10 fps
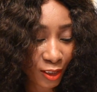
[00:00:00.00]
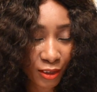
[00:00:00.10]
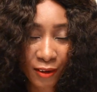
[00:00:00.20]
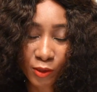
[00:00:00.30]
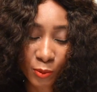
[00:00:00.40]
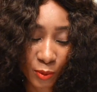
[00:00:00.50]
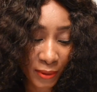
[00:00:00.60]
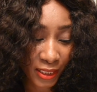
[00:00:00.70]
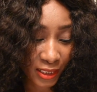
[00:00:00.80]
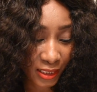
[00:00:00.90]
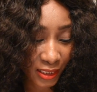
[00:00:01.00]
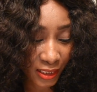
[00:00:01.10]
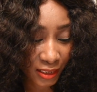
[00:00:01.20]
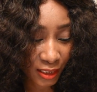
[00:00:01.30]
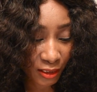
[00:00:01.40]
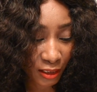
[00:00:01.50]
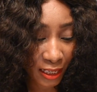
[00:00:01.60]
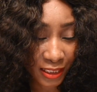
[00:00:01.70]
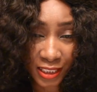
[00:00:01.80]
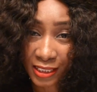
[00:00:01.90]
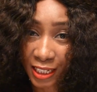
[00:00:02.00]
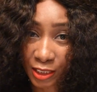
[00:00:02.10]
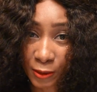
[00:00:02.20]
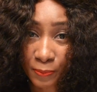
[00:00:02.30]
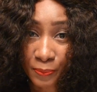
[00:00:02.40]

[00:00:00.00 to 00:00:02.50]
you have to put many things in details and things that